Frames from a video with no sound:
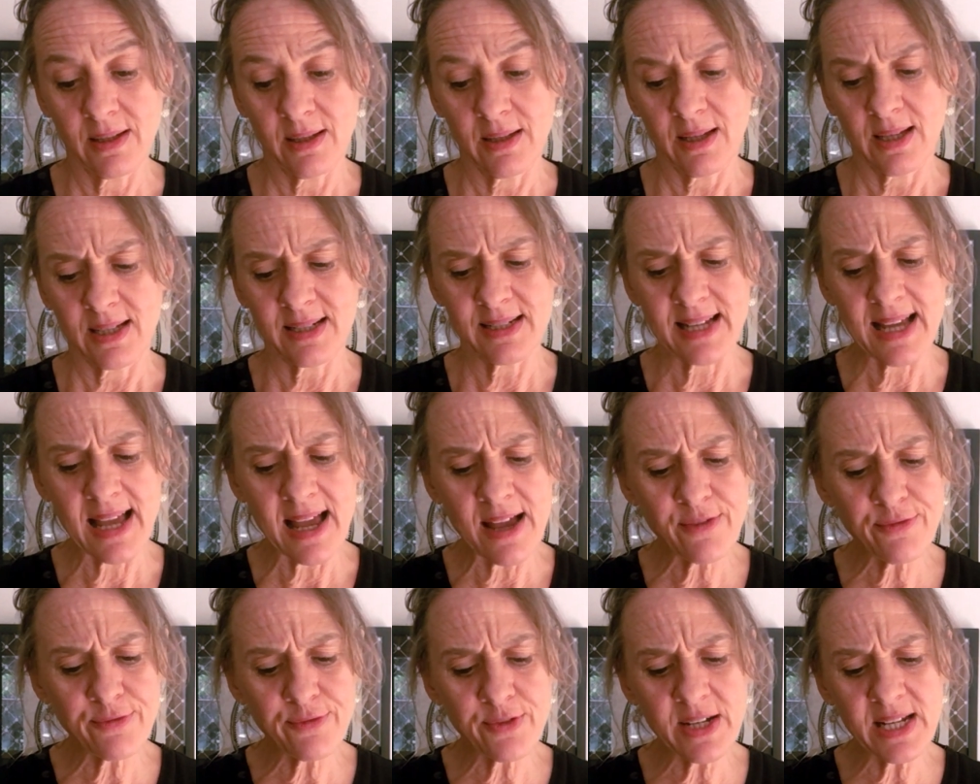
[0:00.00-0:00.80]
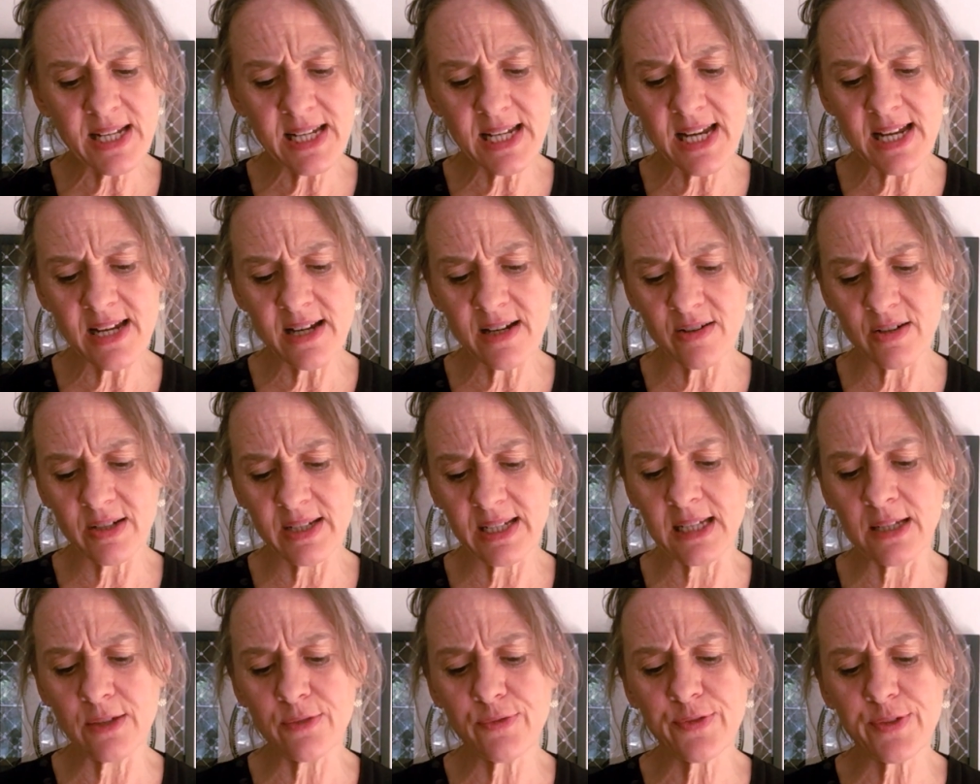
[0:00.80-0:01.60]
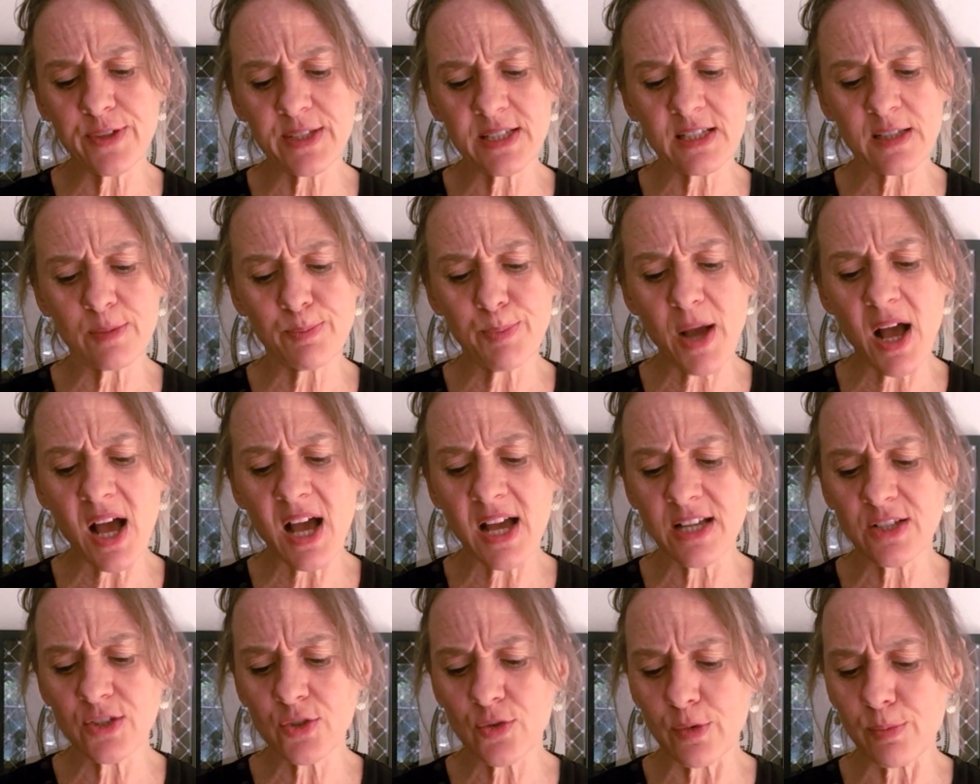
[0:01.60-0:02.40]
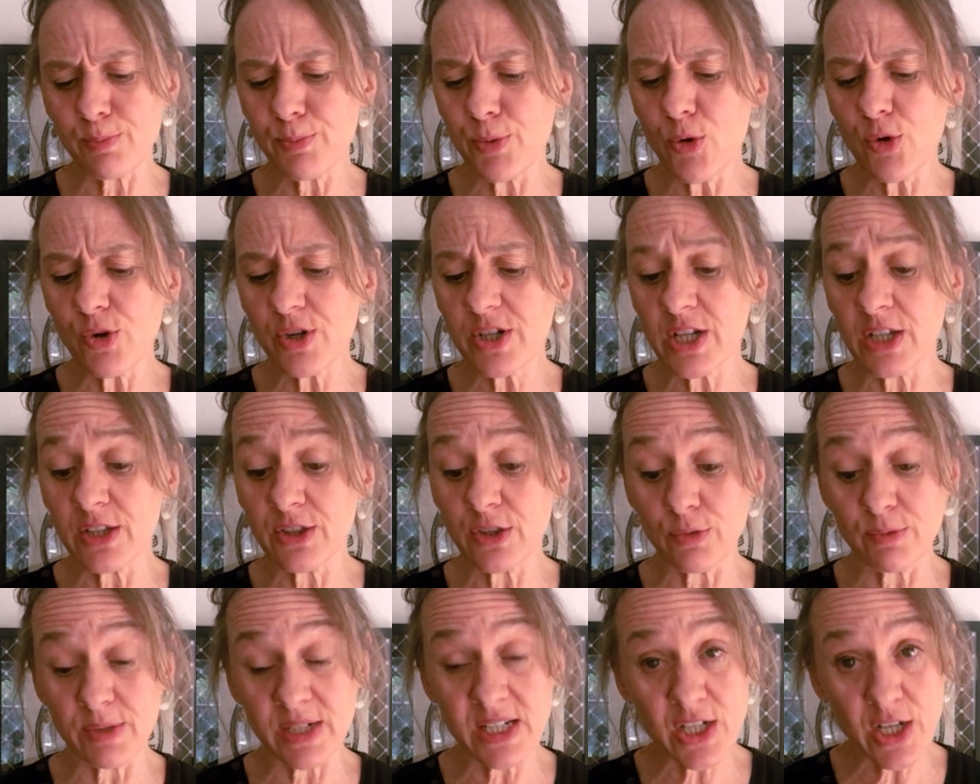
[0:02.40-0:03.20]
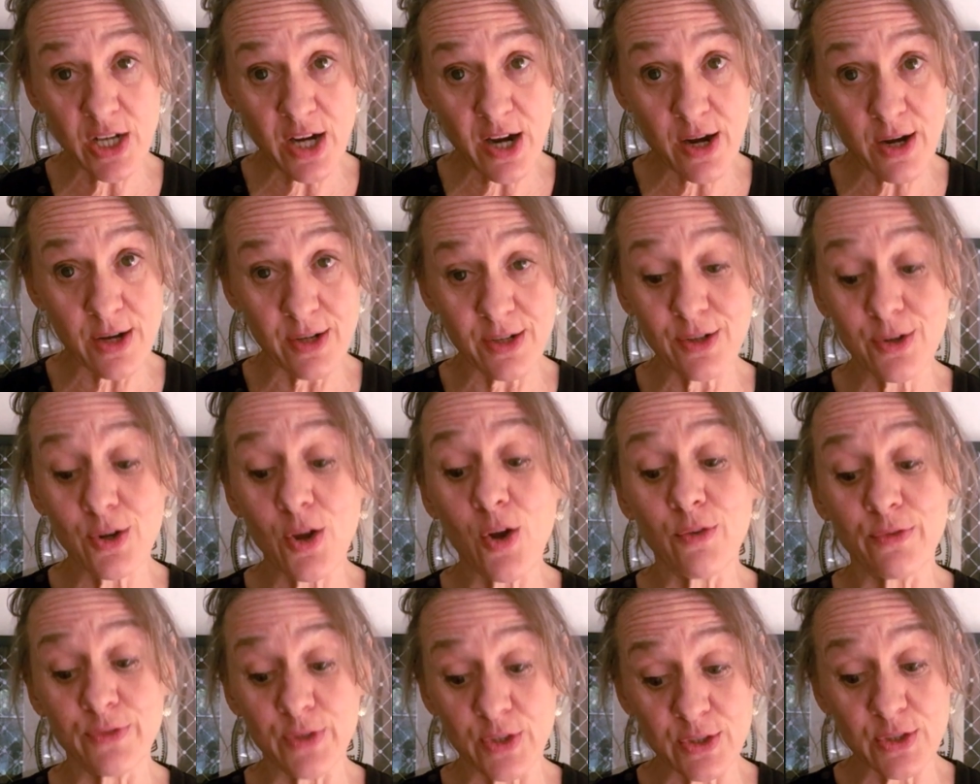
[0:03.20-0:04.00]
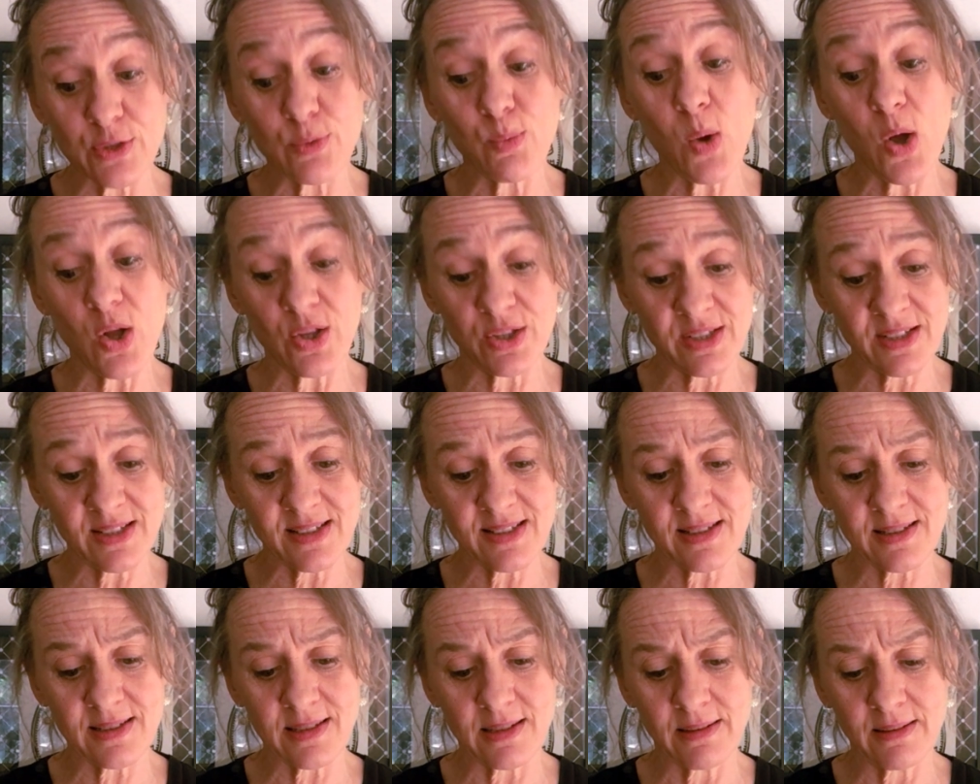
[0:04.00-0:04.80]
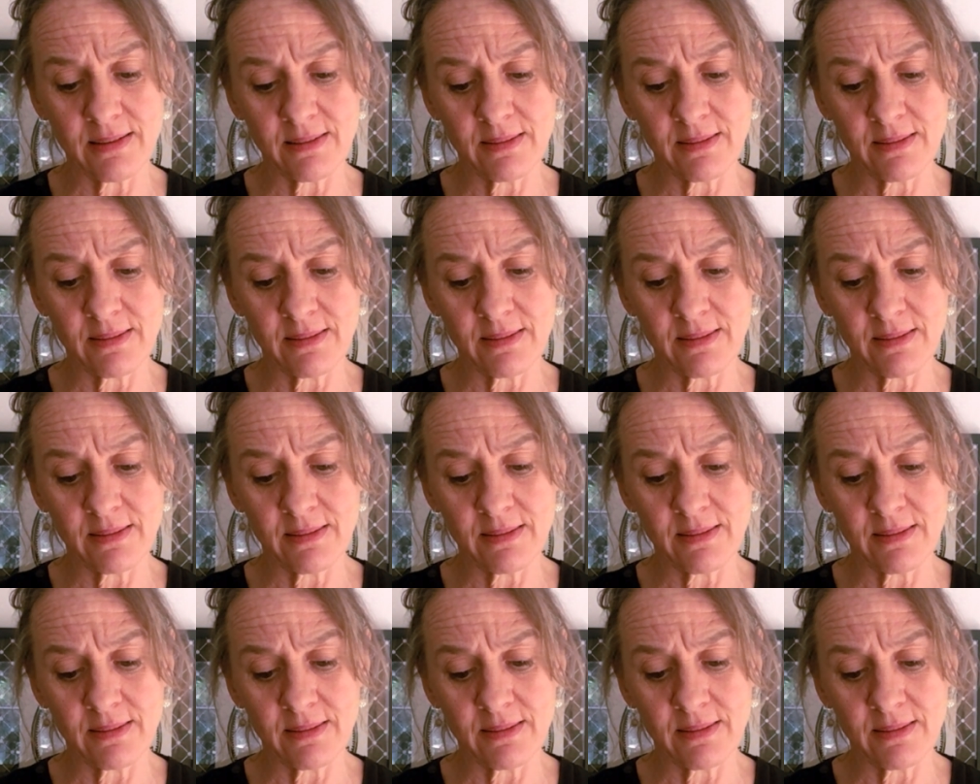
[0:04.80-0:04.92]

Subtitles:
And every year, Aoife's spies reported the return of the swans.